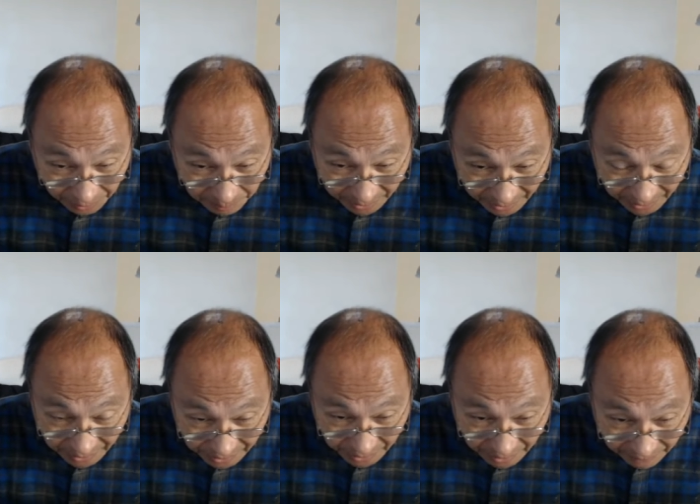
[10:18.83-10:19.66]

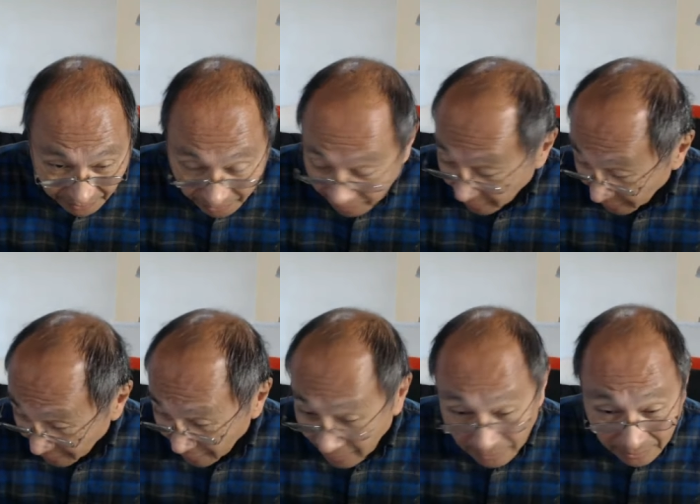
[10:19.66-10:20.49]
because of the
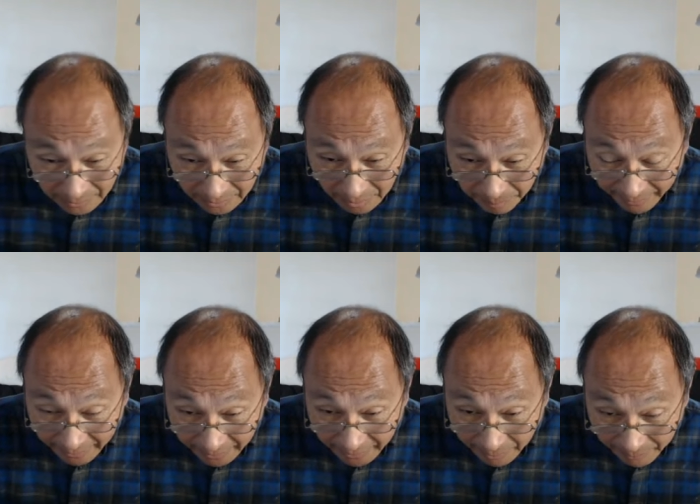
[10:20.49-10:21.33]
uh,
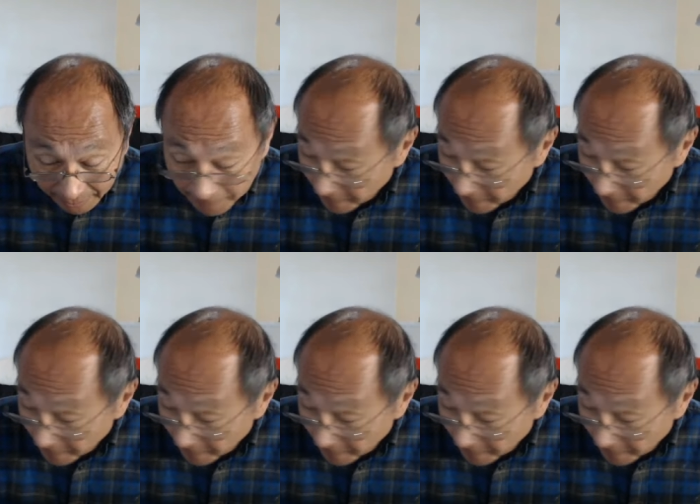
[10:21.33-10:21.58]
pandemic.